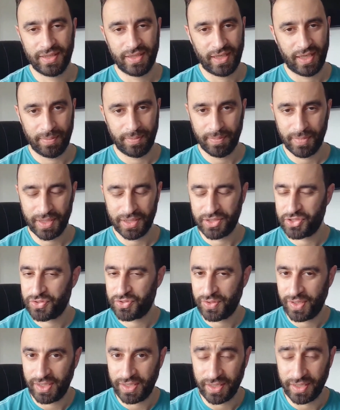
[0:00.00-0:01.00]
in my
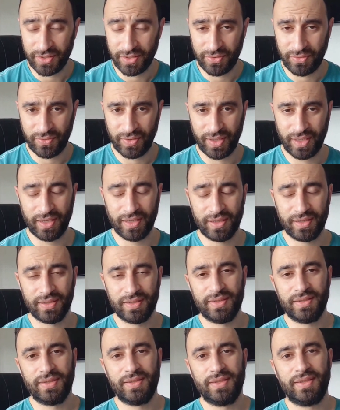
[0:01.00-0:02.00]
trading career
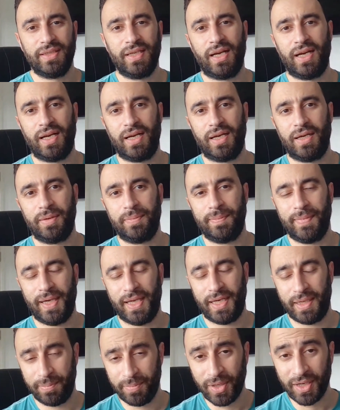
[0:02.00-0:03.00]

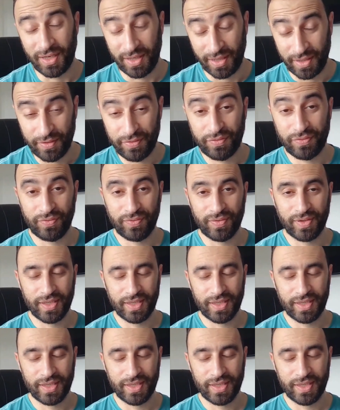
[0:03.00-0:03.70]
and in my life